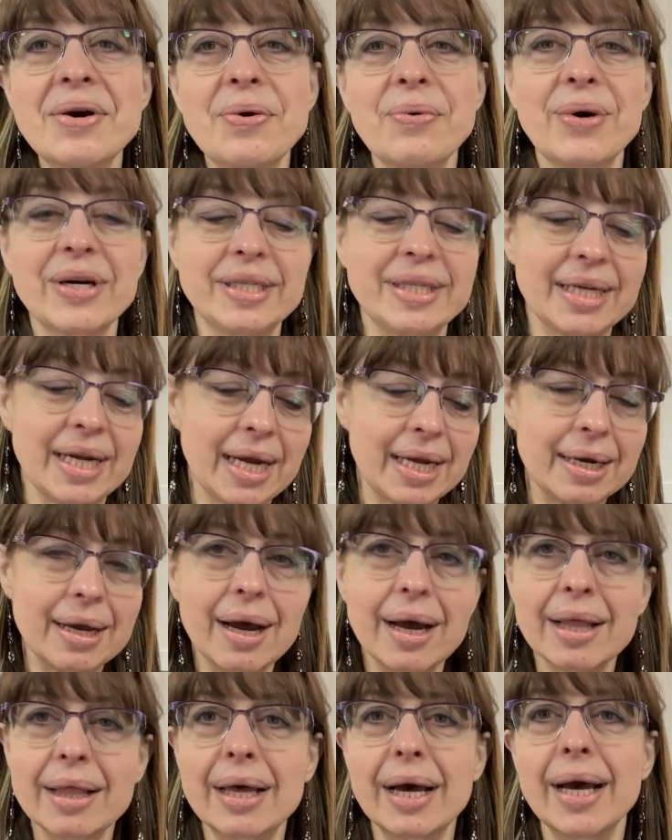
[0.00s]
What did I
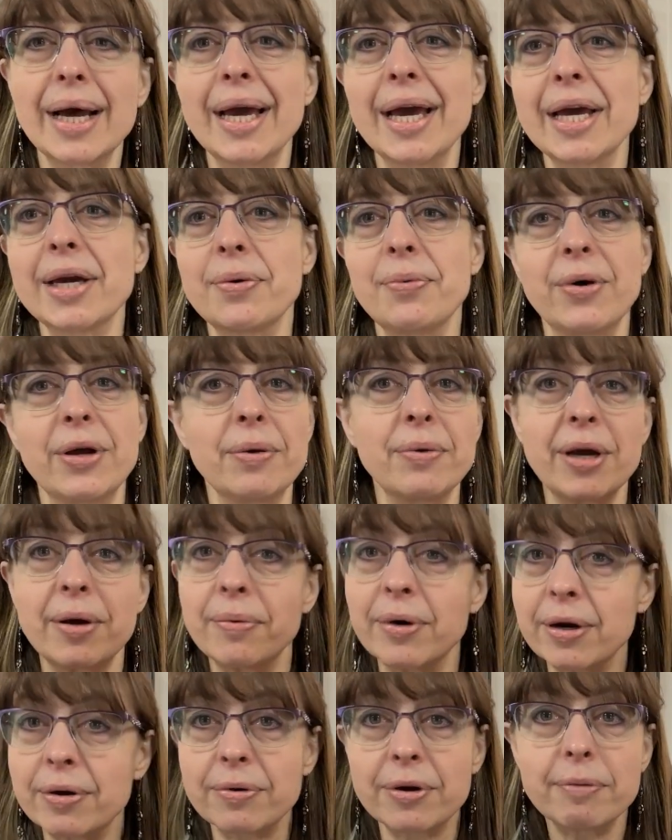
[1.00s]
not like? What do I
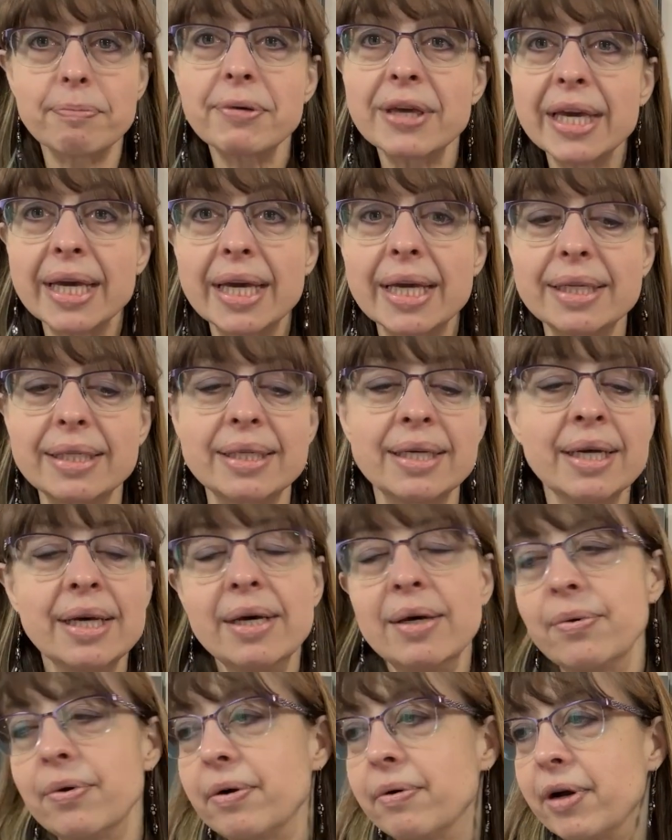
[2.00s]
want to repeat?
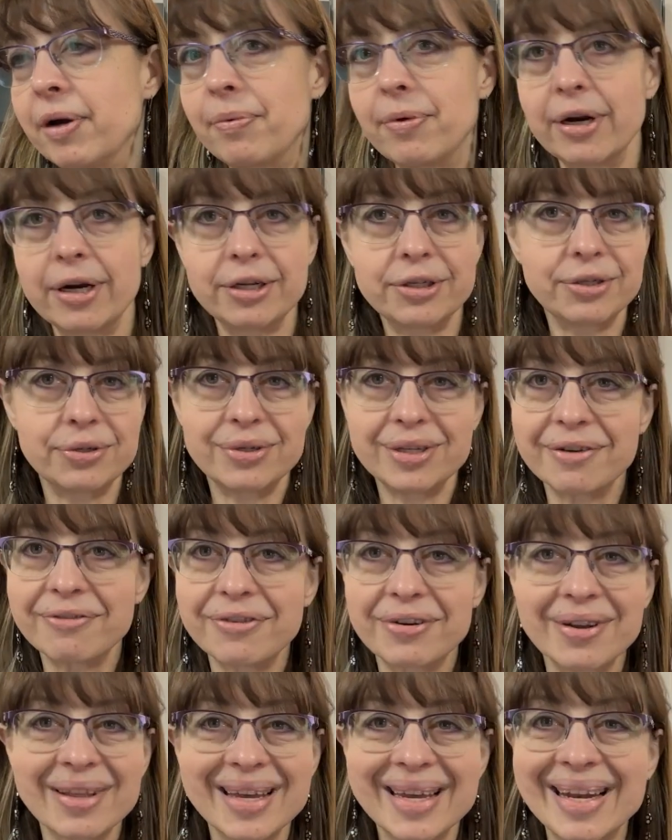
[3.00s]
What do I want to do
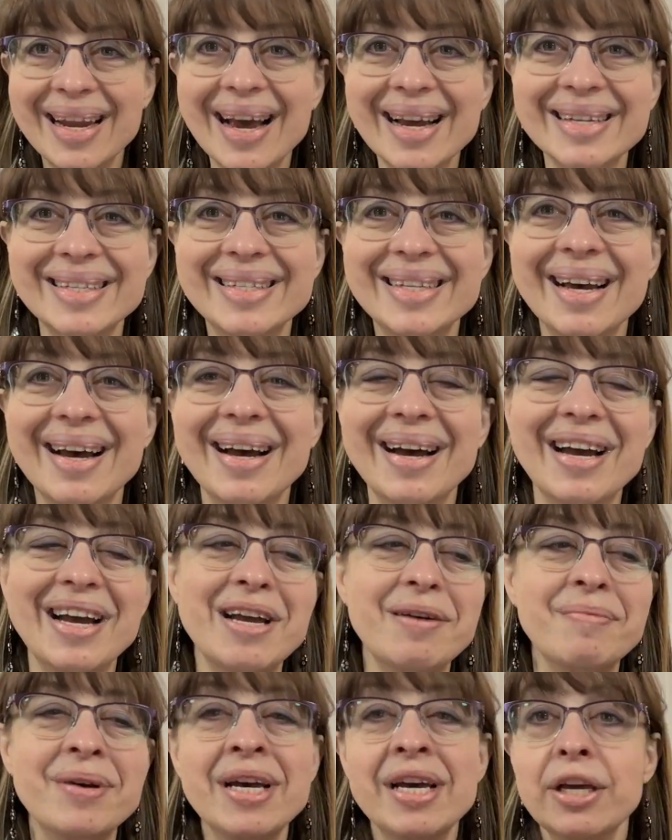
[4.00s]
differently next
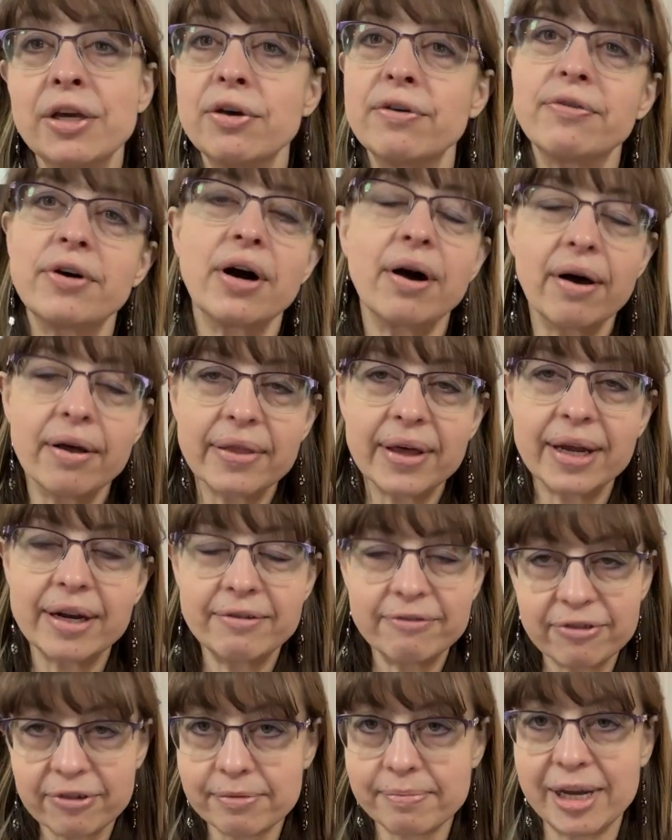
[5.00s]
time? You have all that
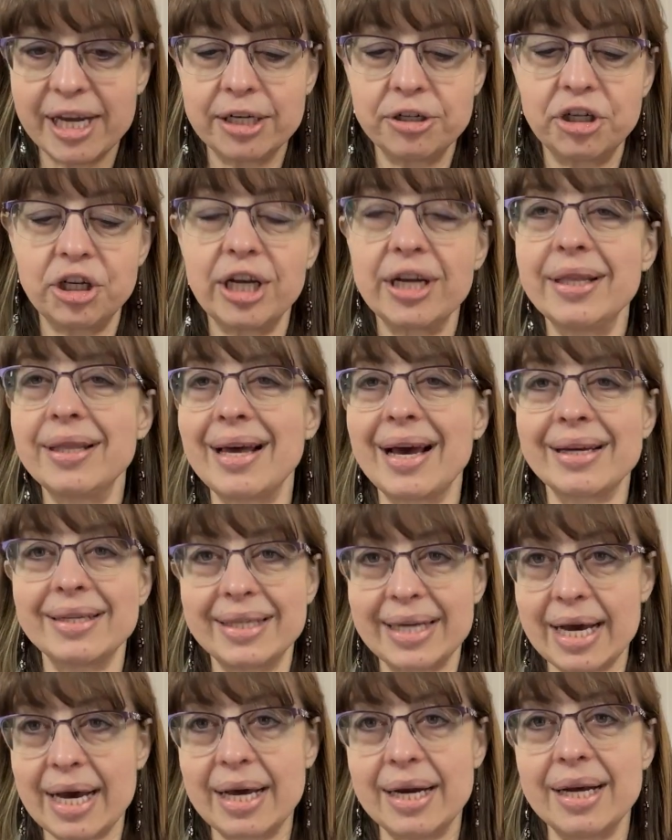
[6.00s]
information, that
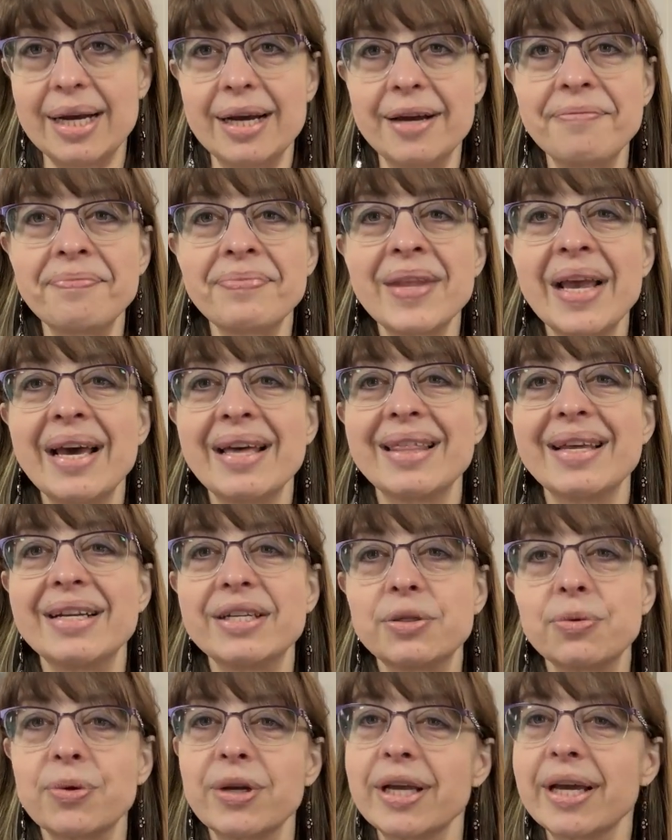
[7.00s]
data that
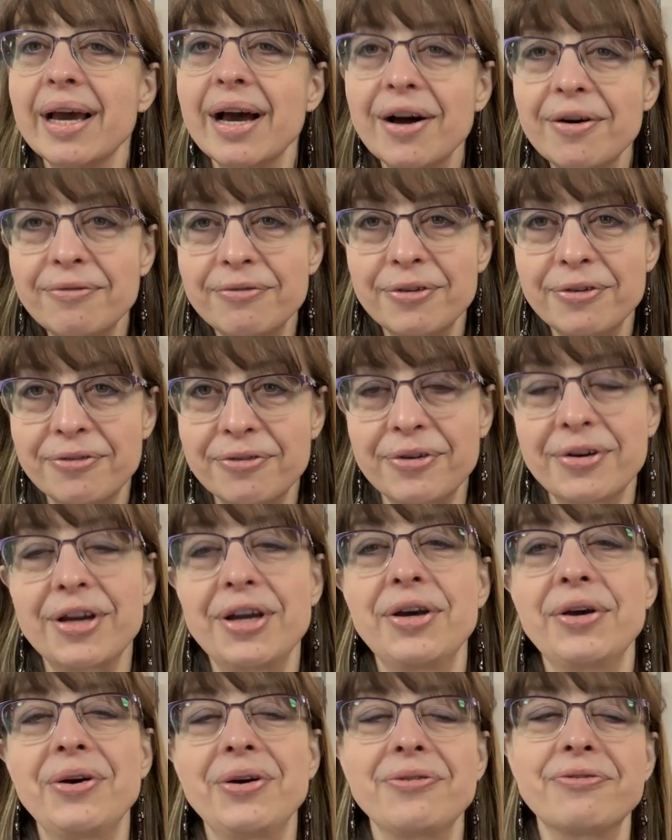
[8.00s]
is really helpful for
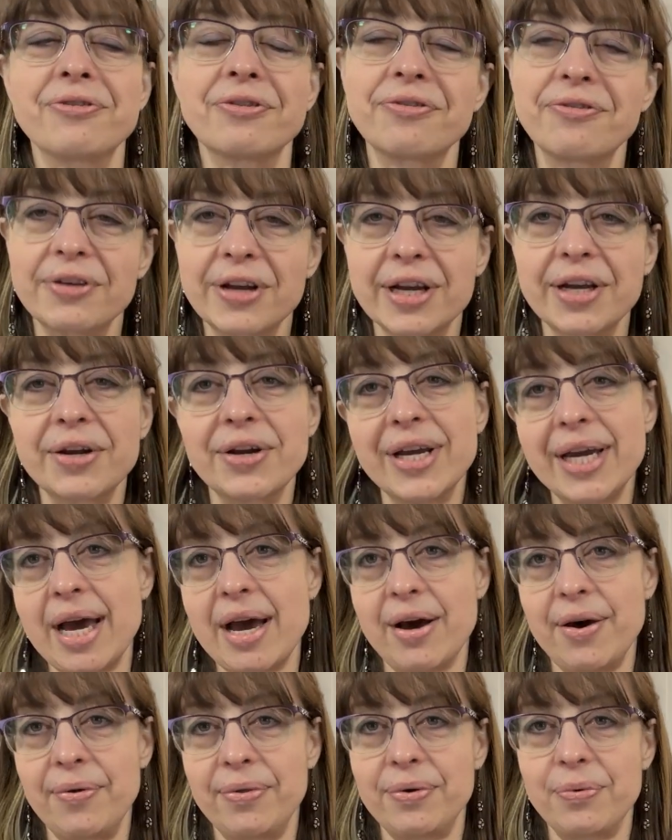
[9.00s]
you for figuring
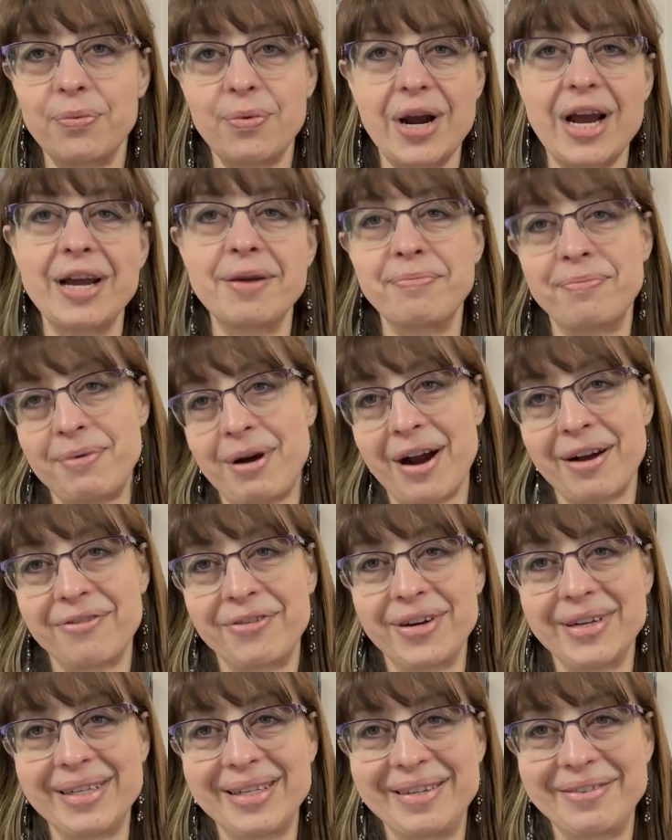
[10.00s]
out the right
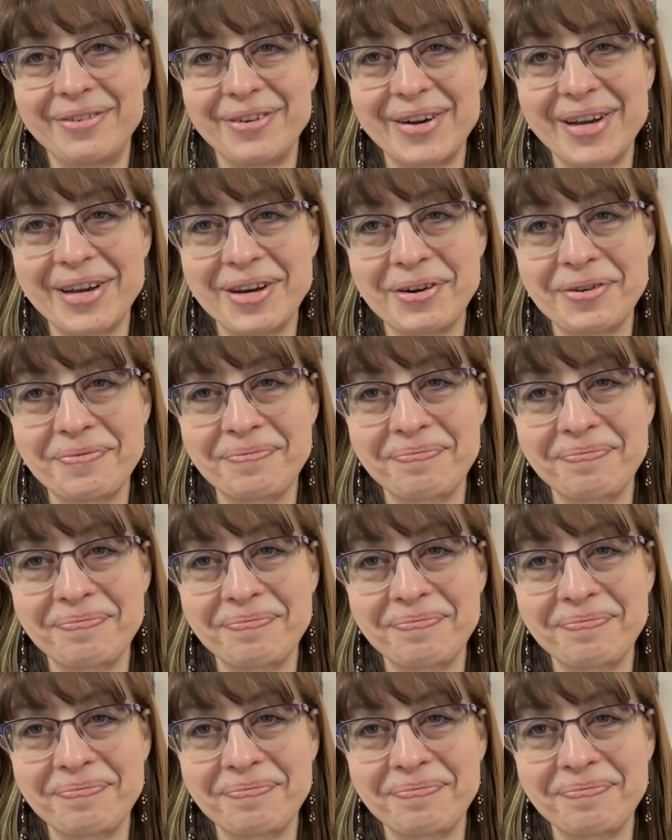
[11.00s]
breakfast for you.